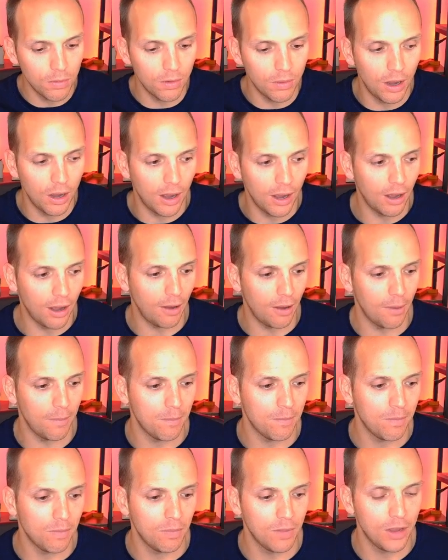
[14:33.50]

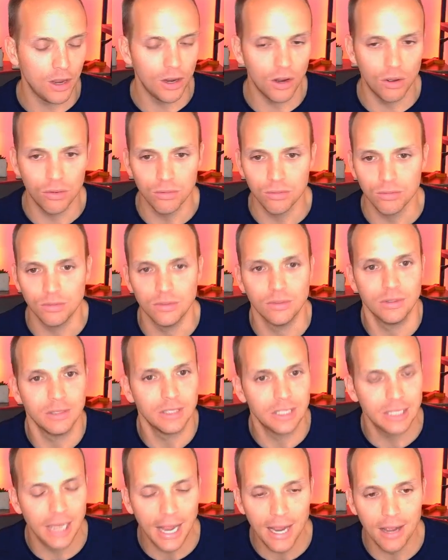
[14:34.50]
um, you know
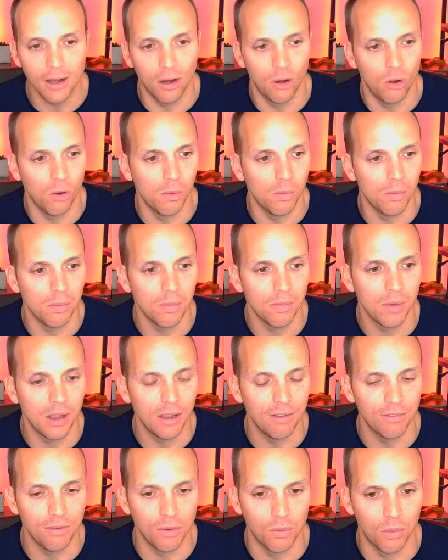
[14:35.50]
stay at home
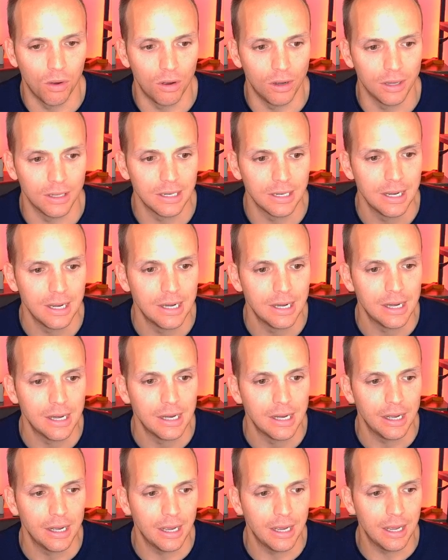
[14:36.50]
if you want.
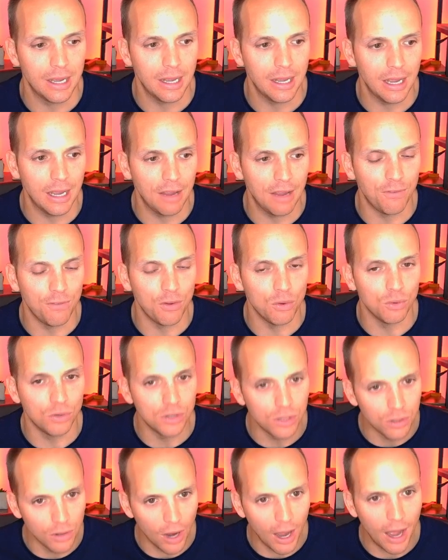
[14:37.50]
If you
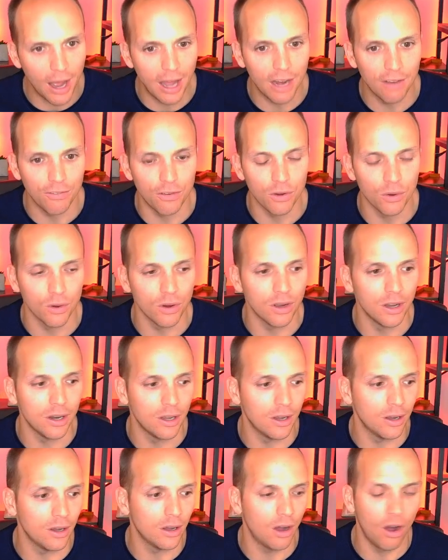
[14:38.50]
do not, if you're in
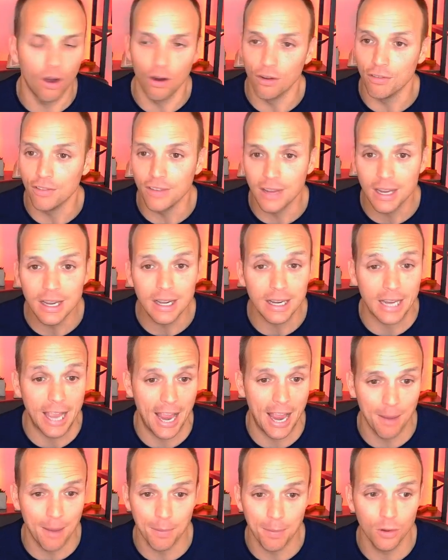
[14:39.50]
a RV, a
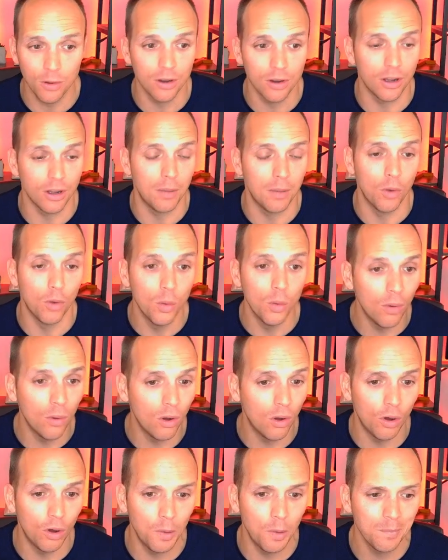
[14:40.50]
camper, a mobile
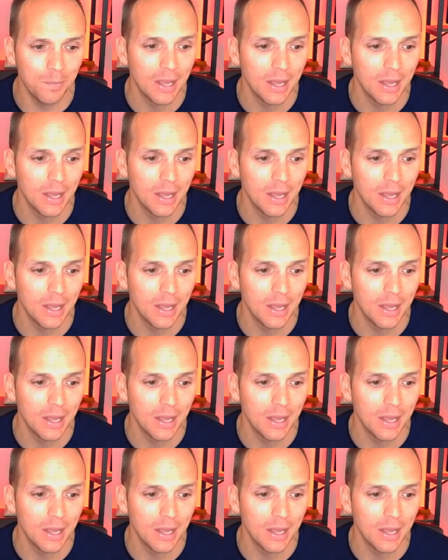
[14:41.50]
home,